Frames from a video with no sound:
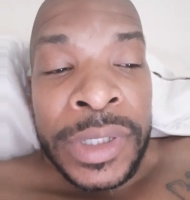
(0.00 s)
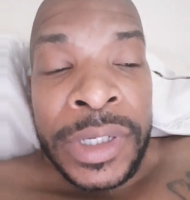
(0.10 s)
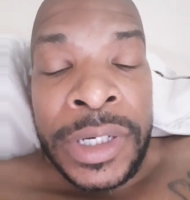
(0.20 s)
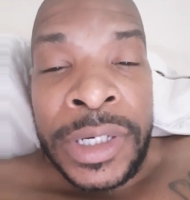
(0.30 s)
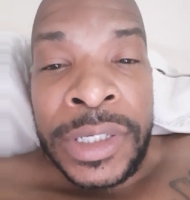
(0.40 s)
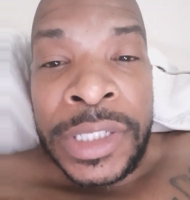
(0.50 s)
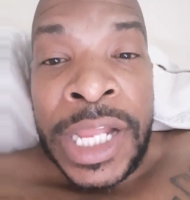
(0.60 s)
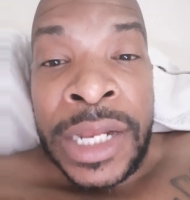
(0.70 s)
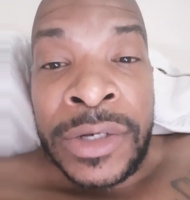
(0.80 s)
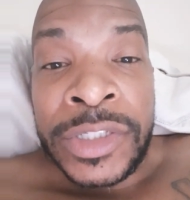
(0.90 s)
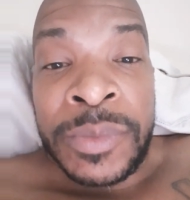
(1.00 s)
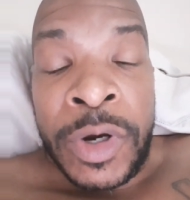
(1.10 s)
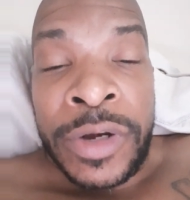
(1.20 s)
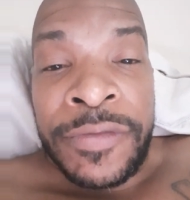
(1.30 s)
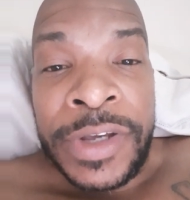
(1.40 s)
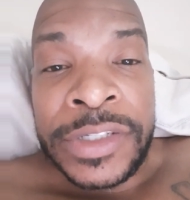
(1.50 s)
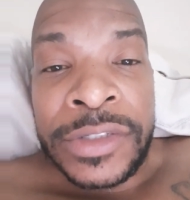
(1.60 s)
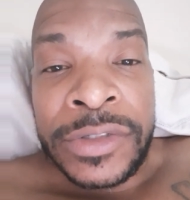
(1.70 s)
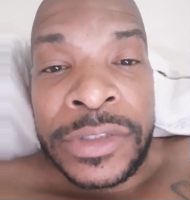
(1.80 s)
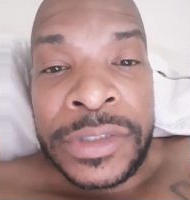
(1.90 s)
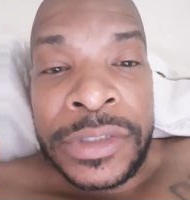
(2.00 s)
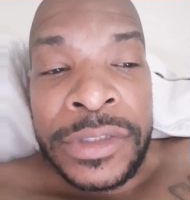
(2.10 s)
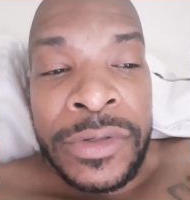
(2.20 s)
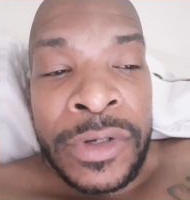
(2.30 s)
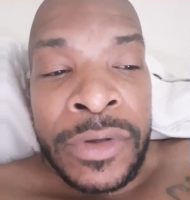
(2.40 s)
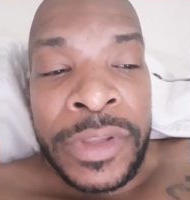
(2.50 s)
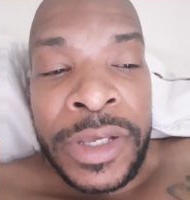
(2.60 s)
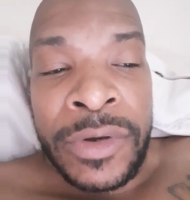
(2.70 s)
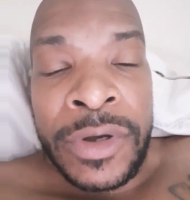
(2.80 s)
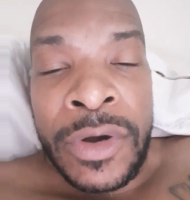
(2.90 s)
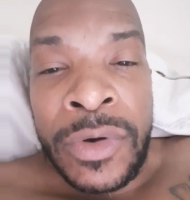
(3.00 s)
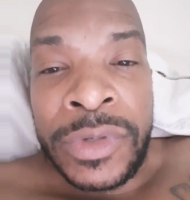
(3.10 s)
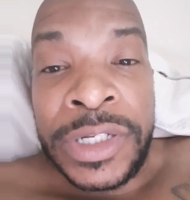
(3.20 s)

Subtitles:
a lot of smart investors, they'll go the